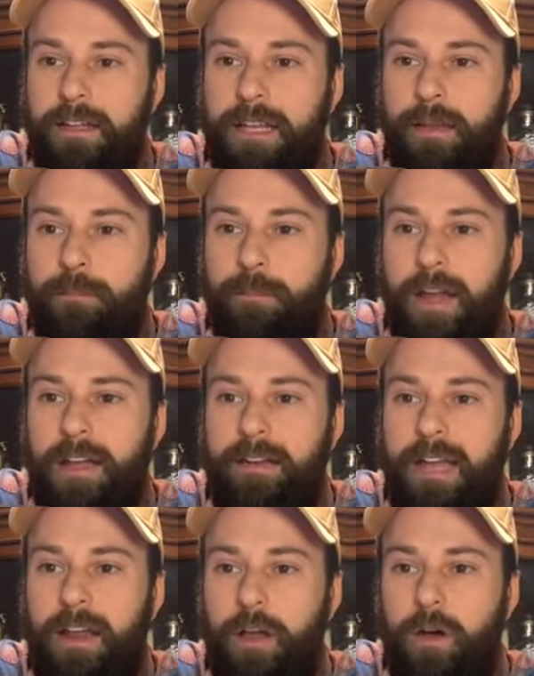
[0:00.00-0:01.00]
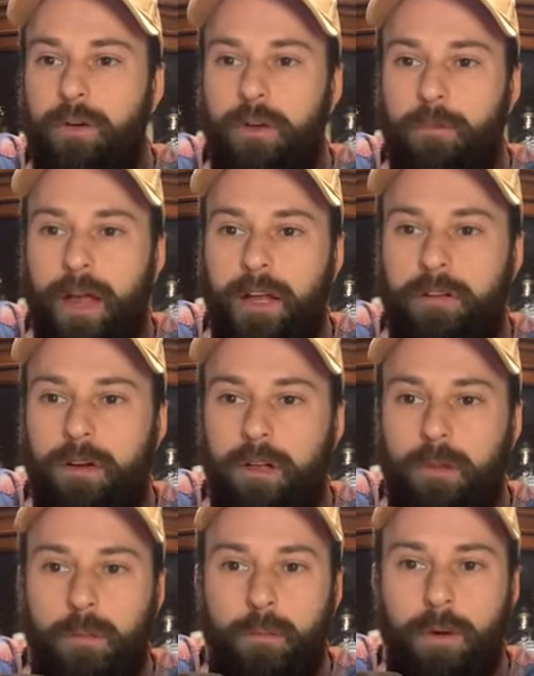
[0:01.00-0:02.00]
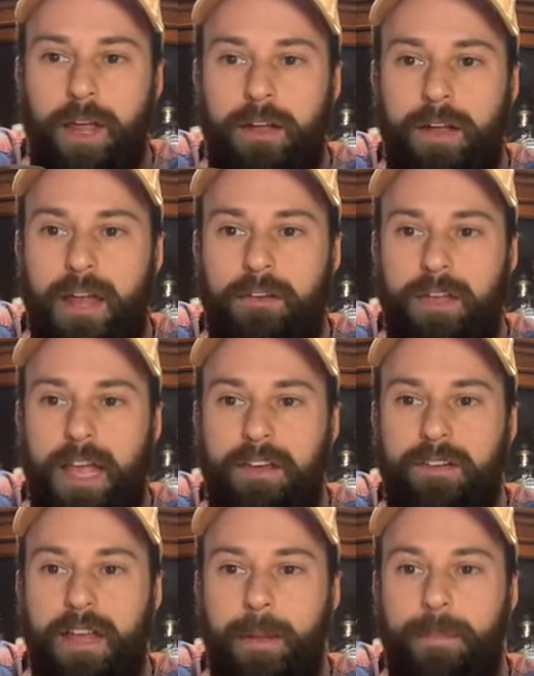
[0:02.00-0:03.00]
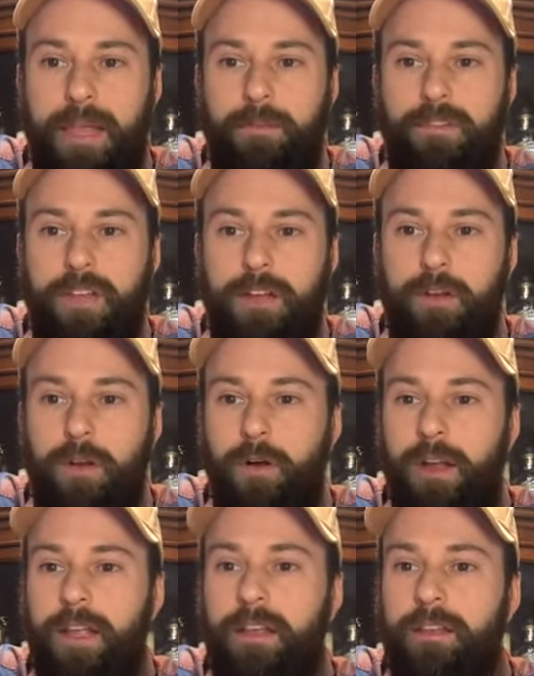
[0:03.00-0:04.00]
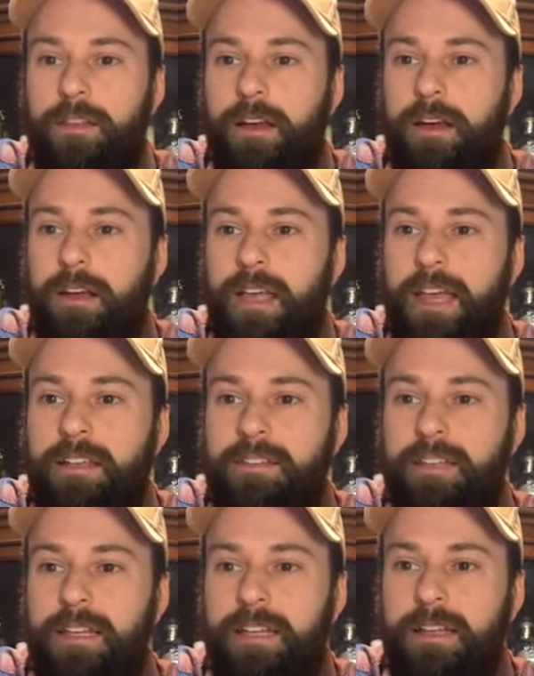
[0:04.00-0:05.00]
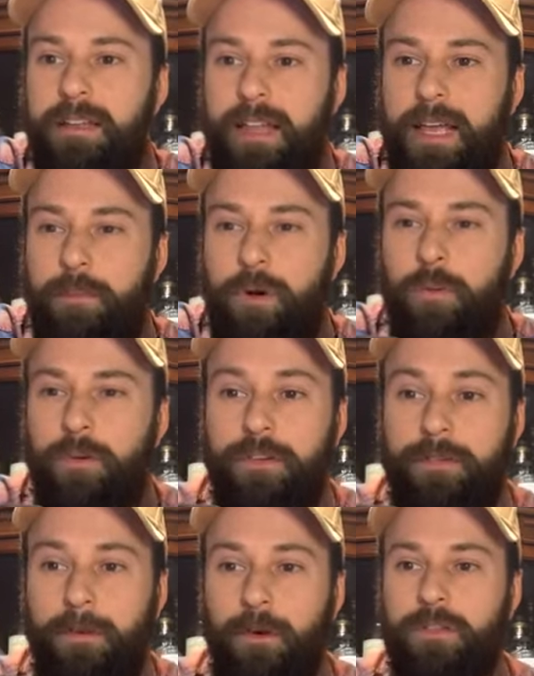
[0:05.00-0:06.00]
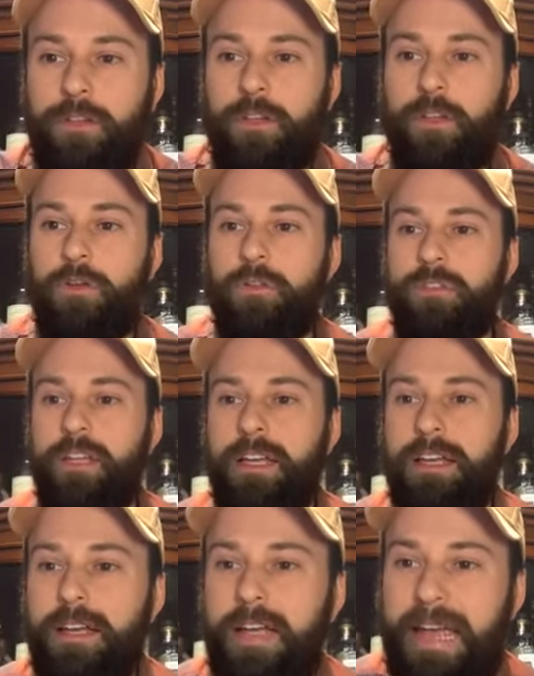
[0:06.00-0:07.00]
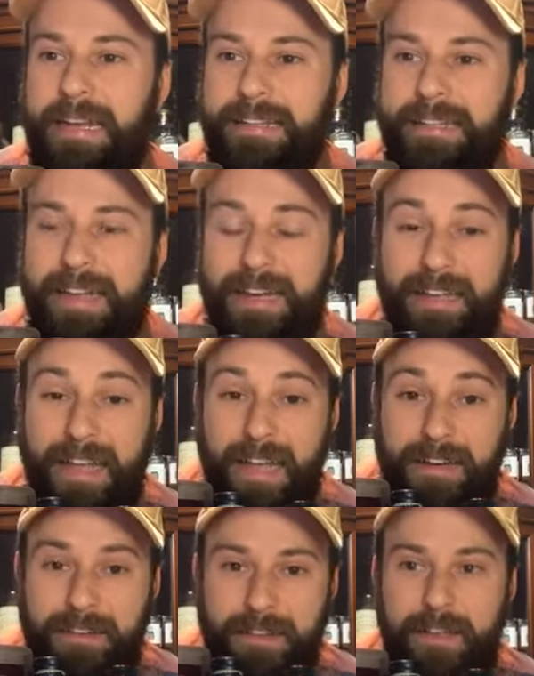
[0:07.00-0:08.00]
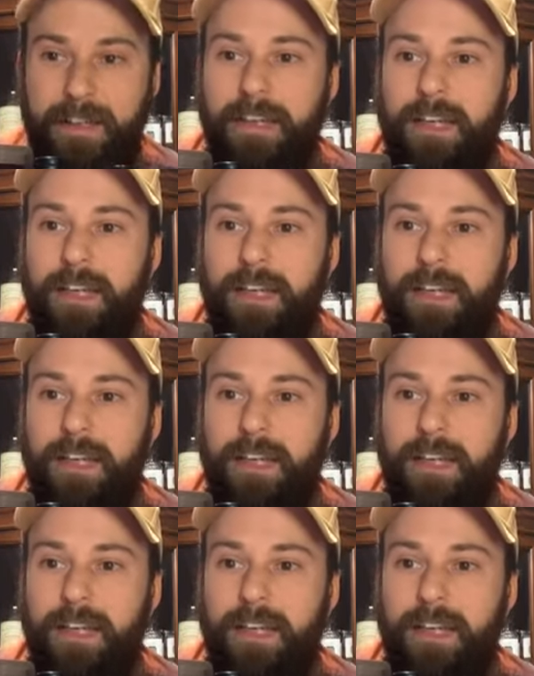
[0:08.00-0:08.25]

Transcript: DiBenedetto, Director of Global Brand Education at Beam Suntory. The KC label was first used in 1898.